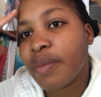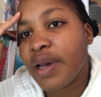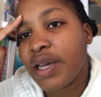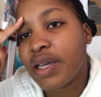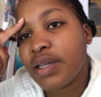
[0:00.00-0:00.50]

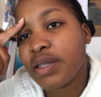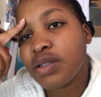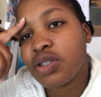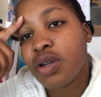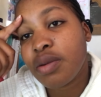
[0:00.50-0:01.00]
my
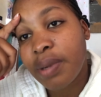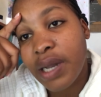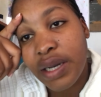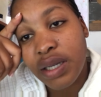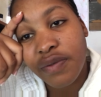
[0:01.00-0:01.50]
term
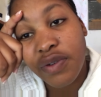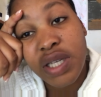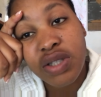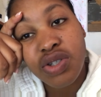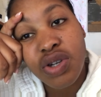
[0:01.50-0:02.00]
planning for
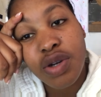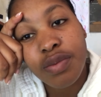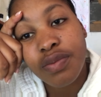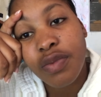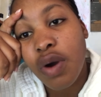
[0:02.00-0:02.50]
next
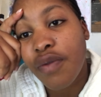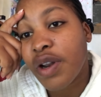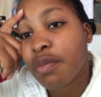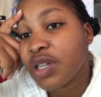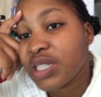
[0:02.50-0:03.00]
term of
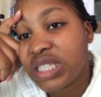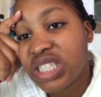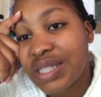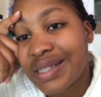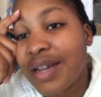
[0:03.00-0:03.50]
what I'm going to
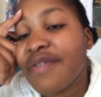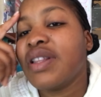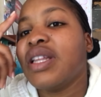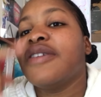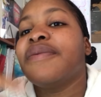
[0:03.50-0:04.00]
teach and stuff
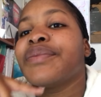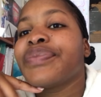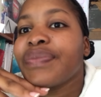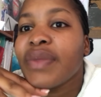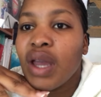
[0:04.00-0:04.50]
and then
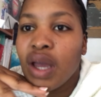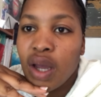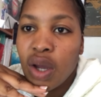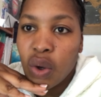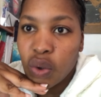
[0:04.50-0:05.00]

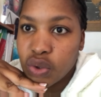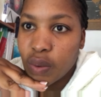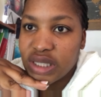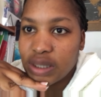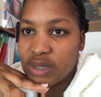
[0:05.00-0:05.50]
also
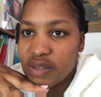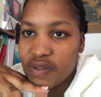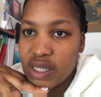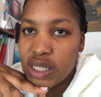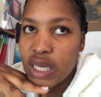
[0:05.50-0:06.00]
watch some
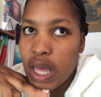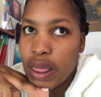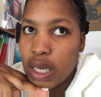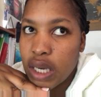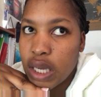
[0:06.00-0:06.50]
TV and
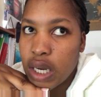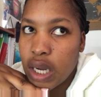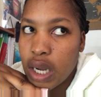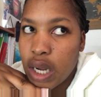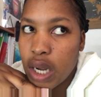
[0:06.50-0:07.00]

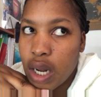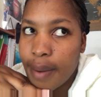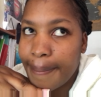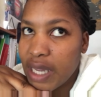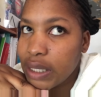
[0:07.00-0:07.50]
then
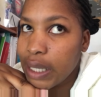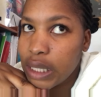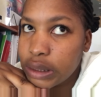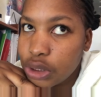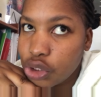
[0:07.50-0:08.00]
made
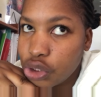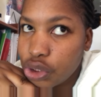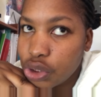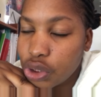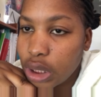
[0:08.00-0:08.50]

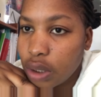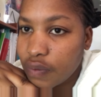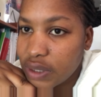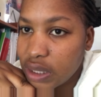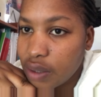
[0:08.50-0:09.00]
lunch and
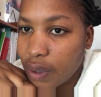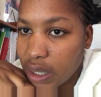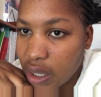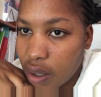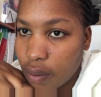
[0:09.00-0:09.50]
obviously
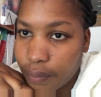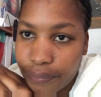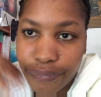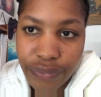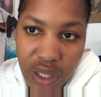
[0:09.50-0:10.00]
right now
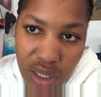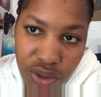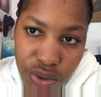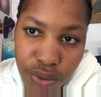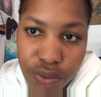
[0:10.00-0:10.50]
I
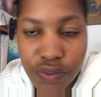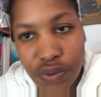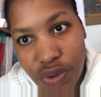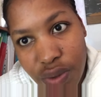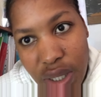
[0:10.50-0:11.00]
drove
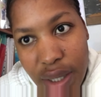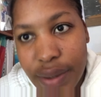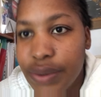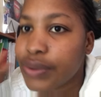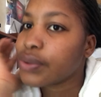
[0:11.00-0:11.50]
to here
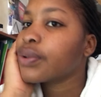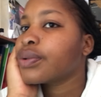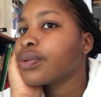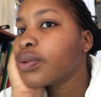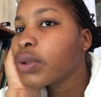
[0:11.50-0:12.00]

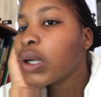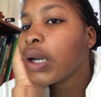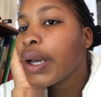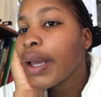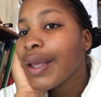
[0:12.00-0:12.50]
so
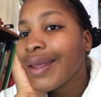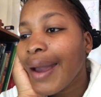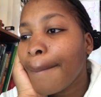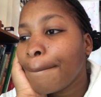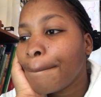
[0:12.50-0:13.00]

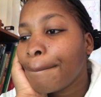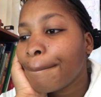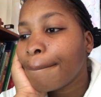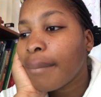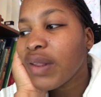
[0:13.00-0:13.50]
yeah
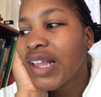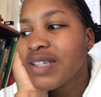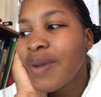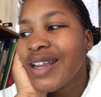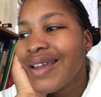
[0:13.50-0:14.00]

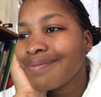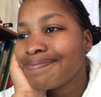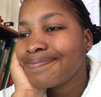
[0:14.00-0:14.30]
that's my day